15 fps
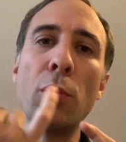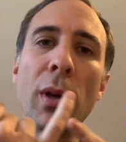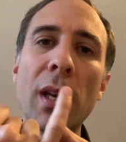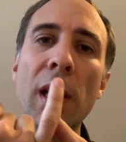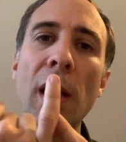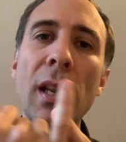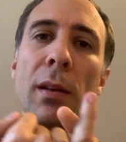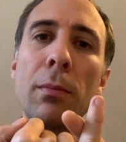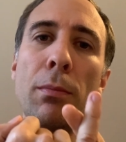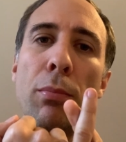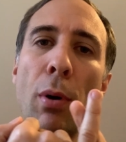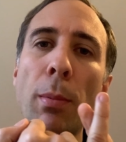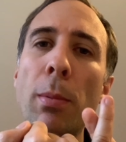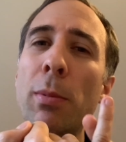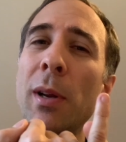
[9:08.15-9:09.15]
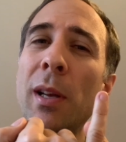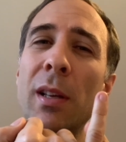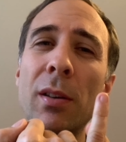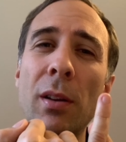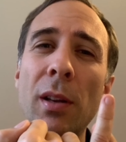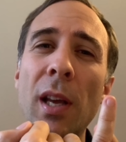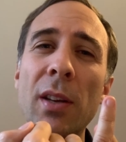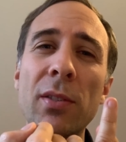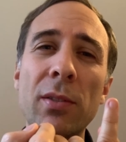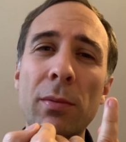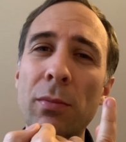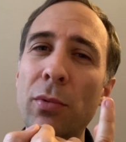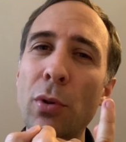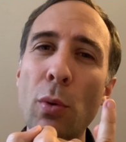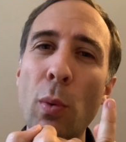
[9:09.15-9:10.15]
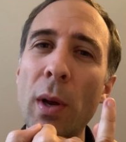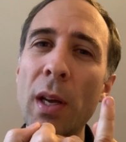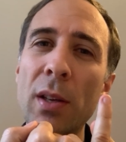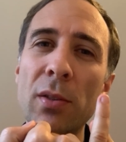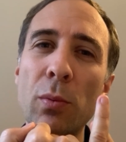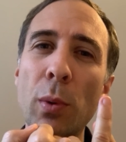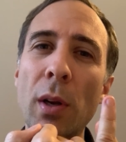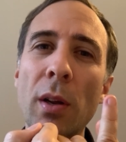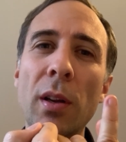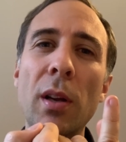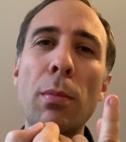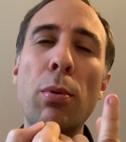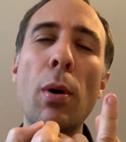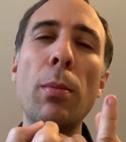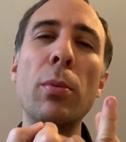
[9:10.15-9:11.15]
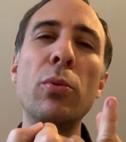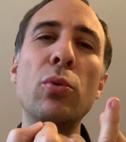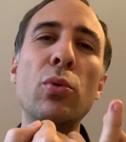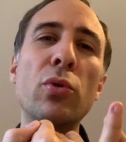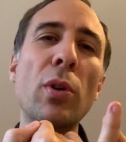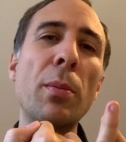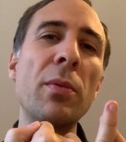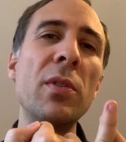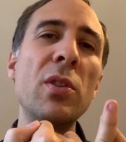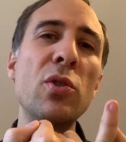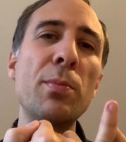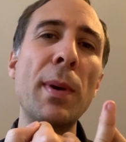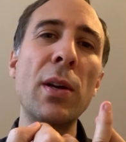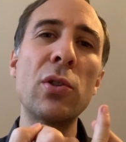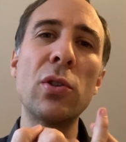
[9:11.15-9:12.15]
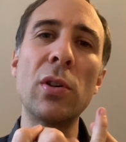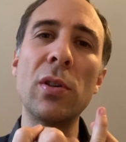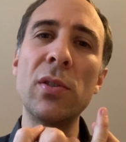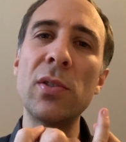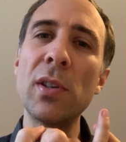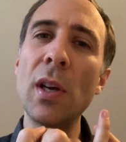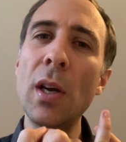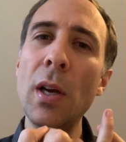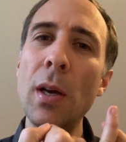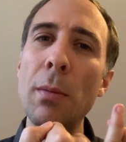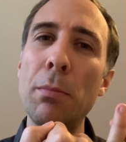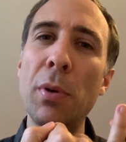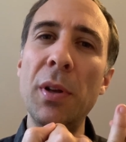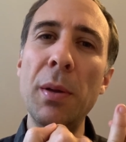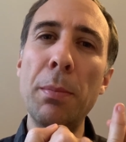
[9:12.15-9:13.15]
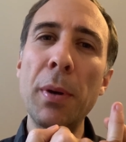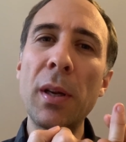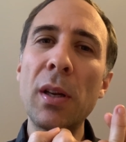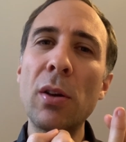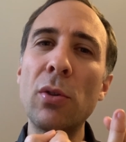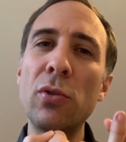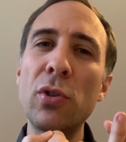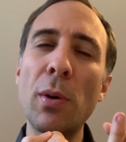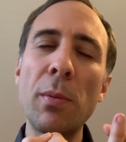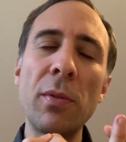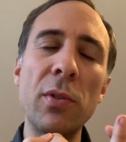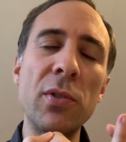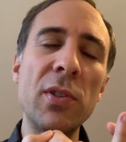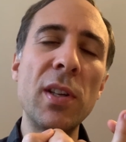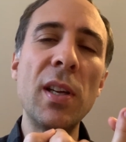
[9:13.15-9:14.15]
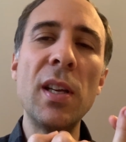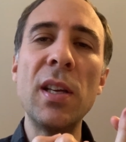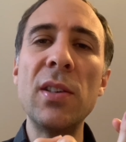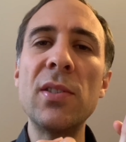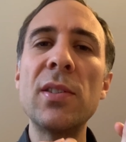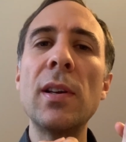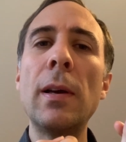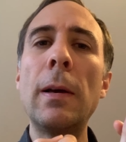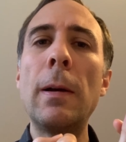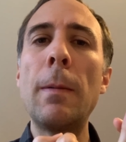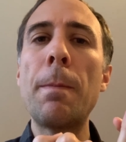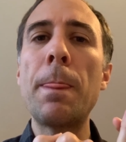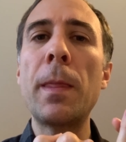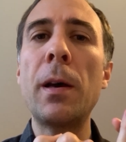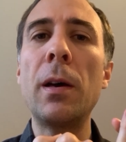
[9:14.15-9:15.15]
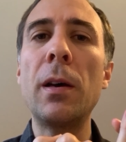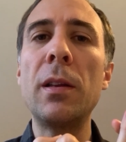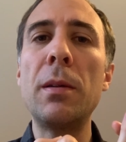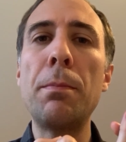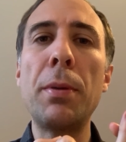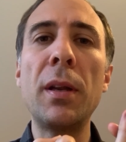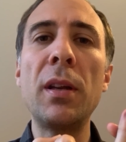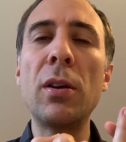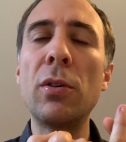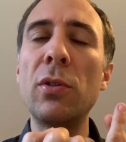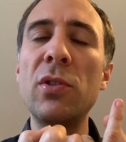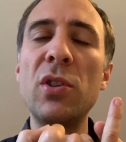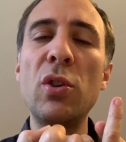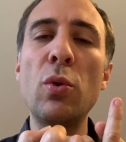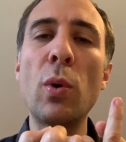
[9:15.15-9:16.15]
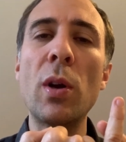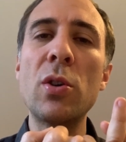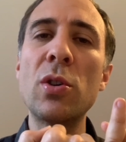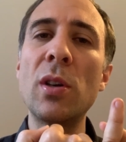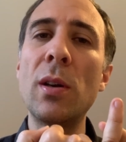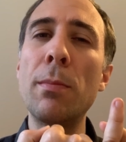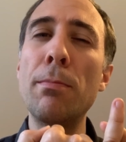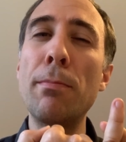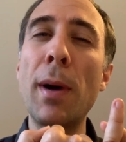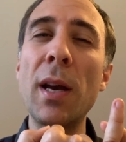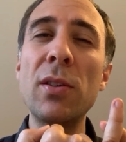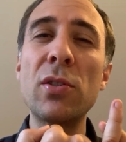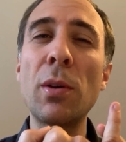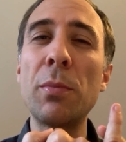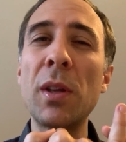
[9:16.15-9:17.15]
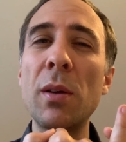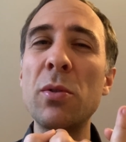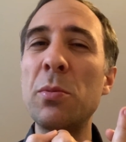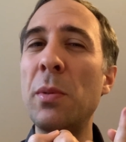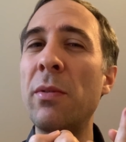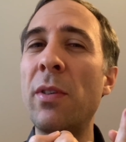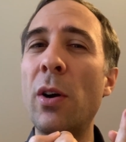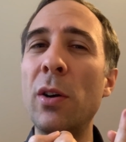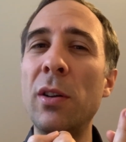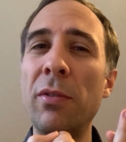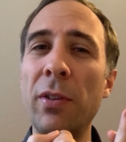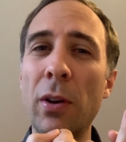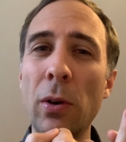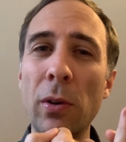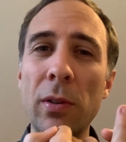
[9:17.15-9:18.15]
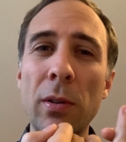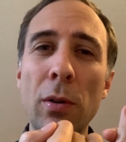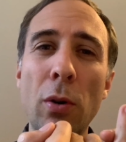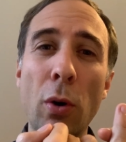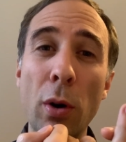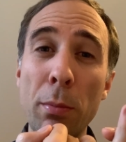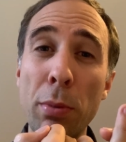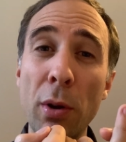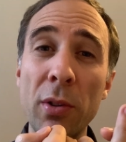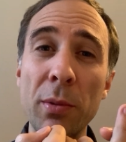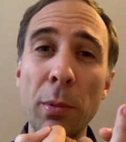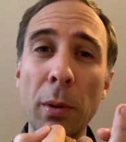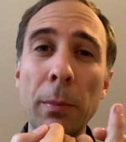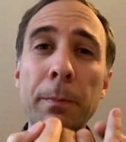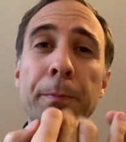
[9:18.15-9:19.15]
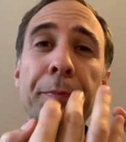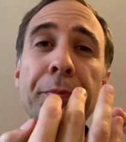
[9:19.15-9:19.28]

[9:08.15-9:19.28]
We can probably in the next few weeks, without any problem, do some of the inspections, but depending on some of the cities, depending on the situation, it might sometimes be very difficult or impossible.